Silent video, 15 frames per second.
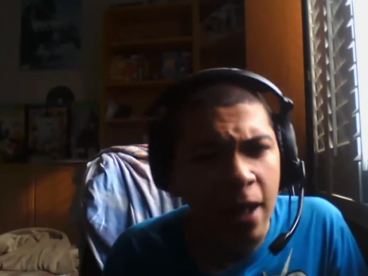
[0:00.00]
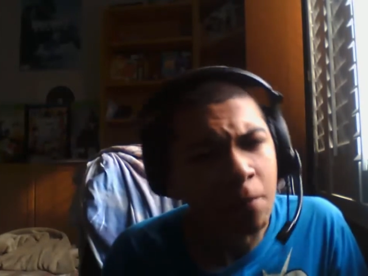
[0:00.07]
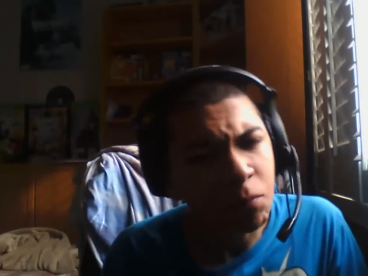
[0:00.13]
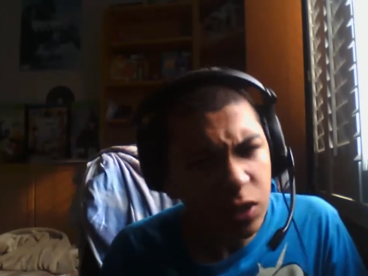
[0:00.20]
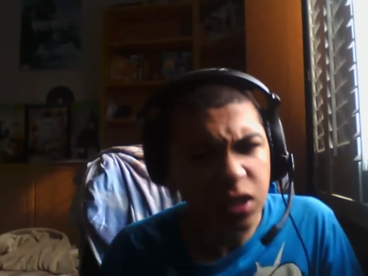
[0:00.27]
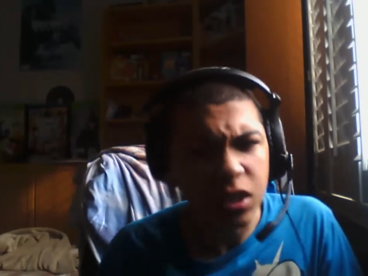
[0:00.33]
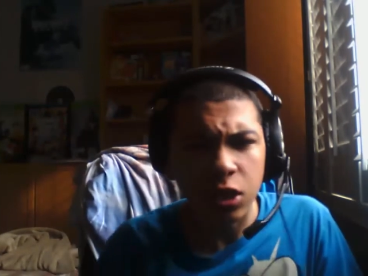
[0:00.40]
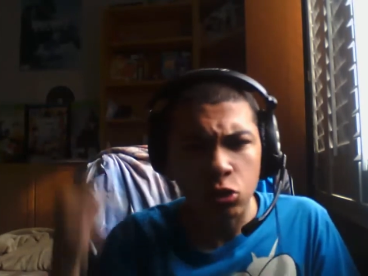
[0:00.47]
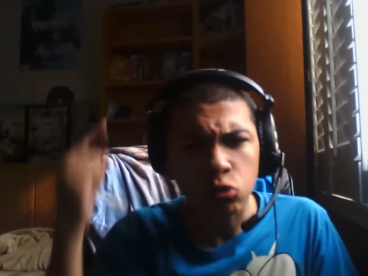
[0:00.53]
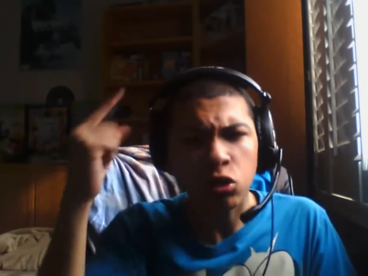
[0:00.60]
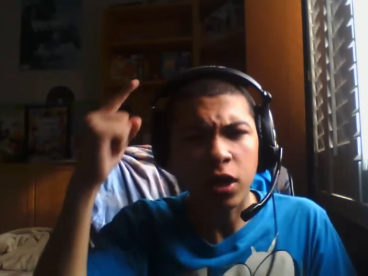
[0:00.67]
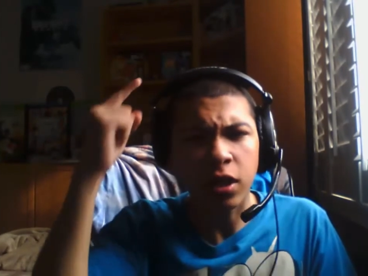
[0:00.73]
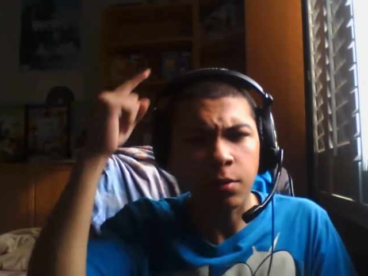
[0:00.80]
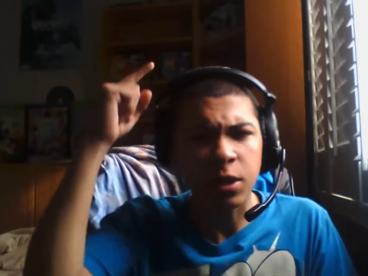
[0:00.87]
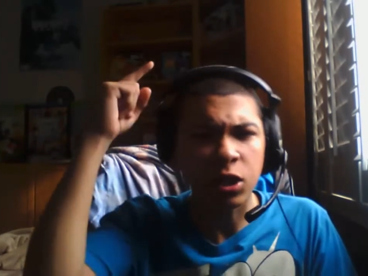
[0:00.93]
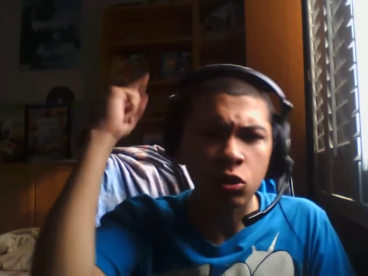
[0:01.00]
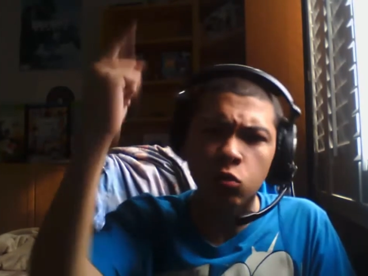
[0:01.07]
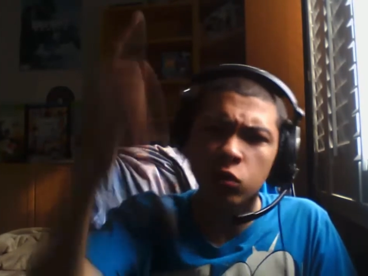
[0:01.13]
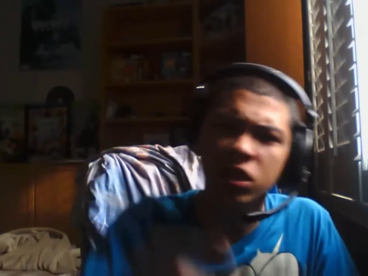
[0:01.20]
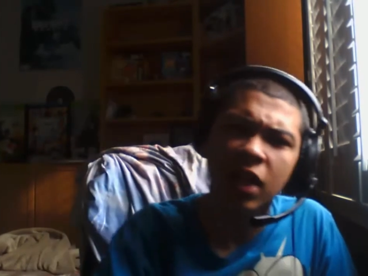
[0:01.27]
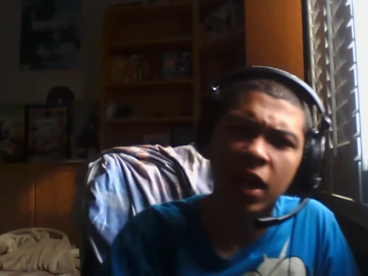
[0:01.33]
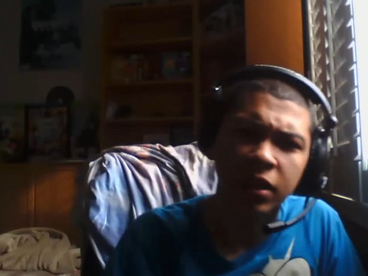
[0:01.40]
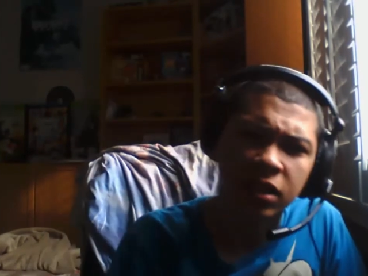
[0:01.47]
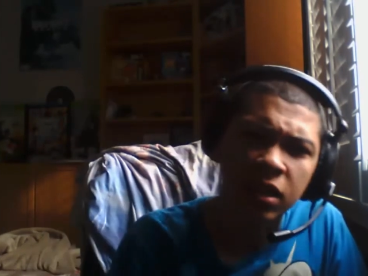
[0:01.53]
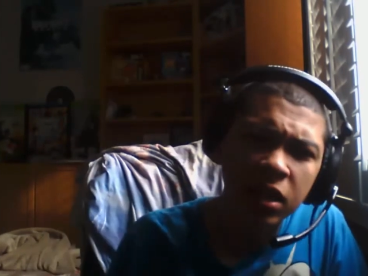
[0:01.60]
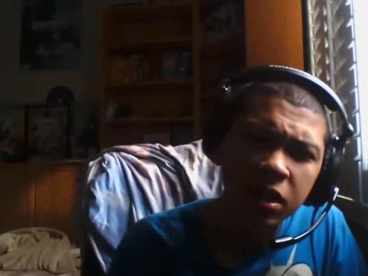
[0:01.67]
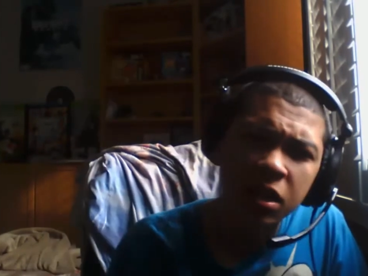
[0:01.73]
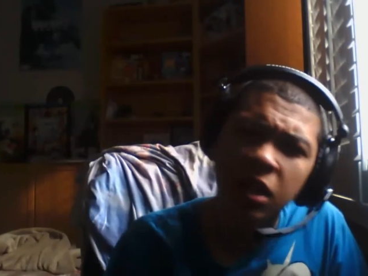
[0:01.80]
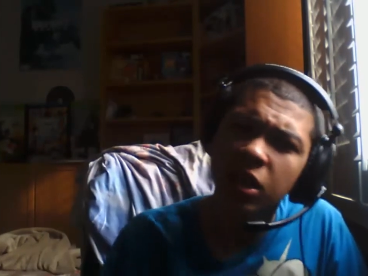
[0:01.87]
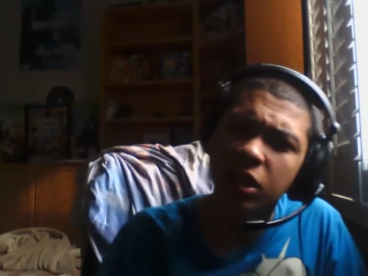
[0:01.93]
It's like you're trying to commit suicide, son.
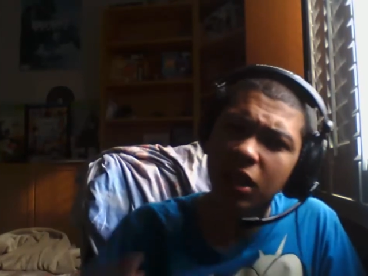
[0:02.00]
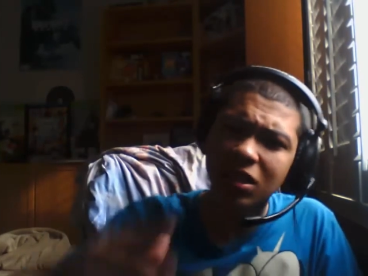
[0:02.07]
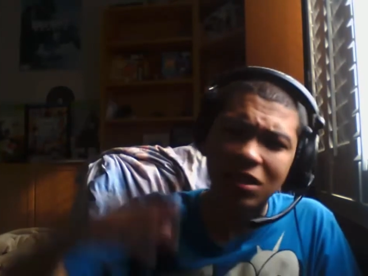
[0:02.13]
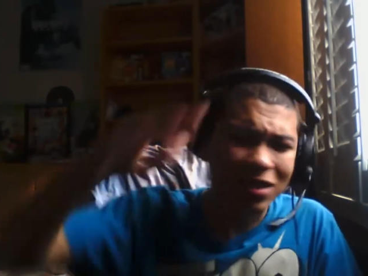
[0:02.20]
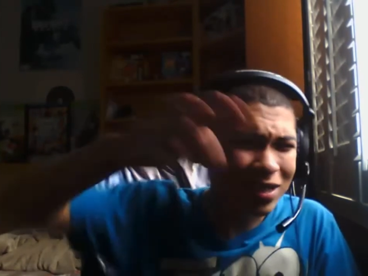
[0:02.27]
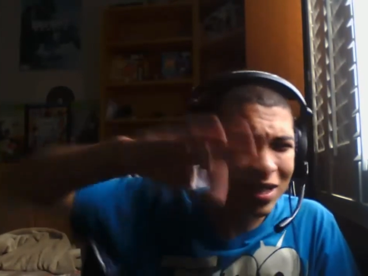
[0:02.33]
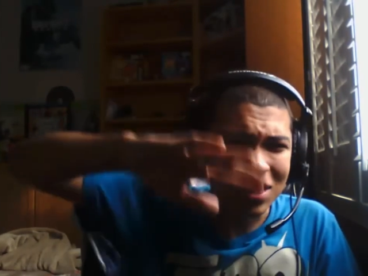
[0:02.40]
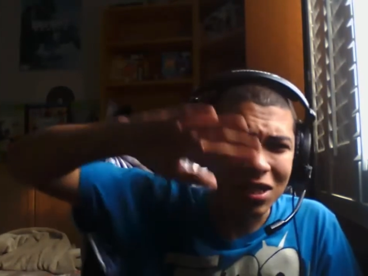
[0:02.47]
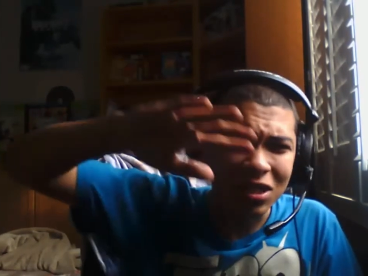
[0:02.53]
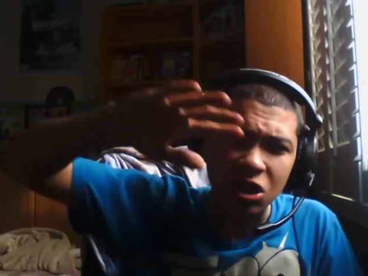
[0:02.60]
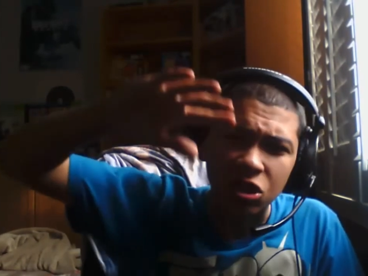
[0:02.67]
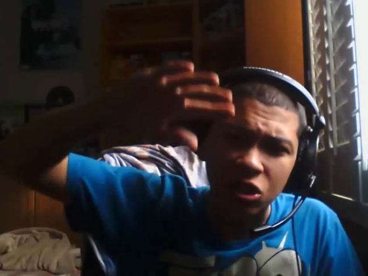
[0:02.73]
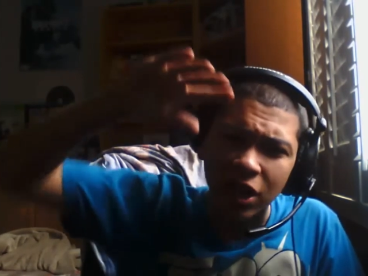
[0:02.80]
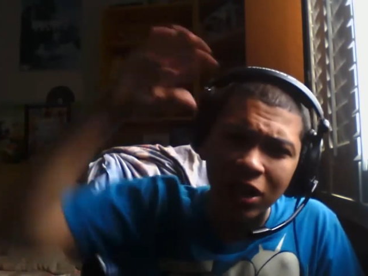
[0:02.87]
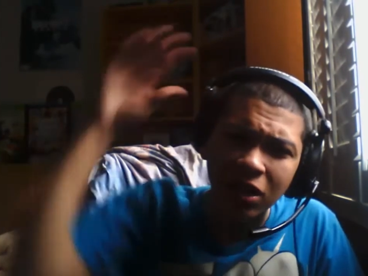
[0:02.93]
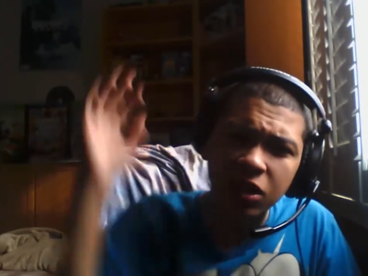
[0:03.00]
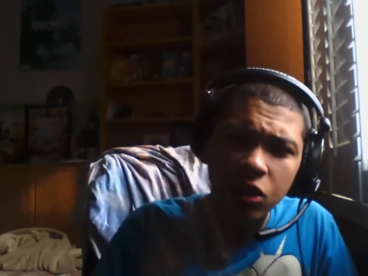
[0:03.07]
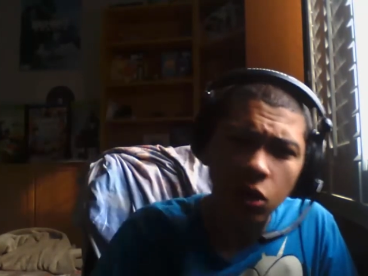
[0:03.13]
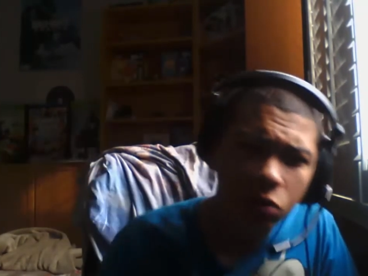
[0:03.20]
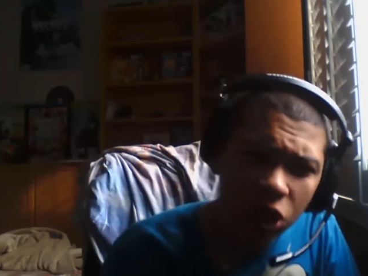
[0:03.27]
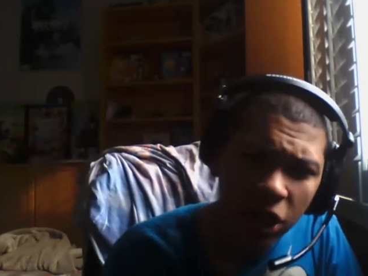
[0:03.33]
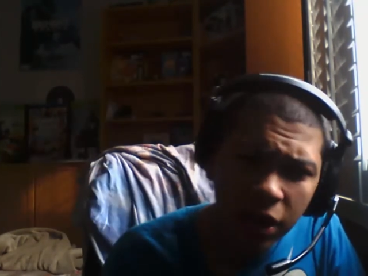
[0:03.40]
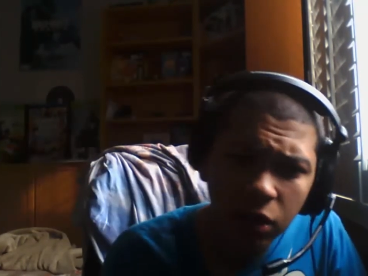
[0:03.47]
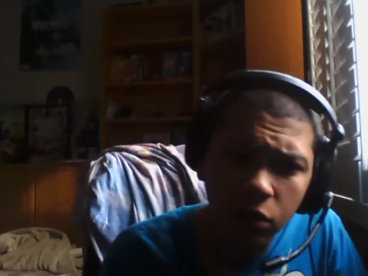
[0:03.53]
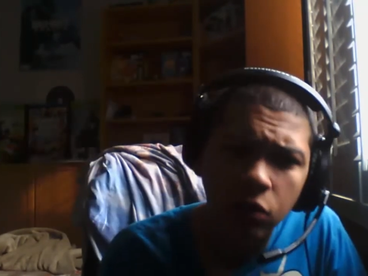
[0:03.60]
That's This is just killing your channel,